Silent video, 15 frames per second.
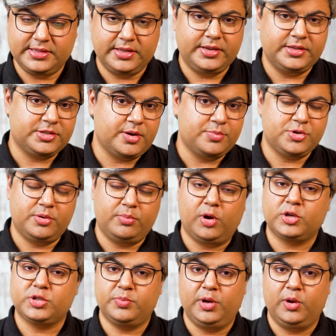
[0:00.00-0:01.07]
the description
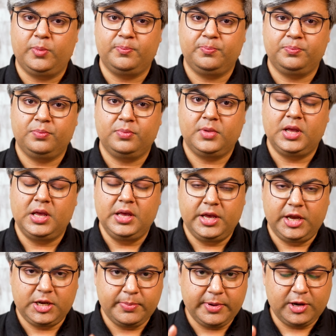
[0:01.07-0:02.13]
box below.
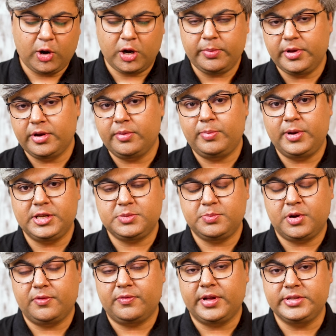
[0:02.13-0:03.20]
It may not be a
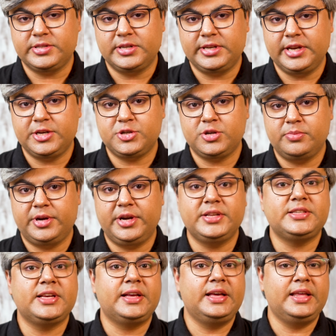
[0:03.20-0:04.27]
replacement of consultation, but it
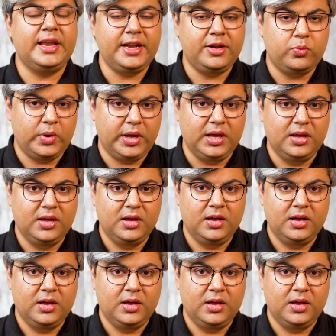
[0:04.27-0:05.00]
is a great way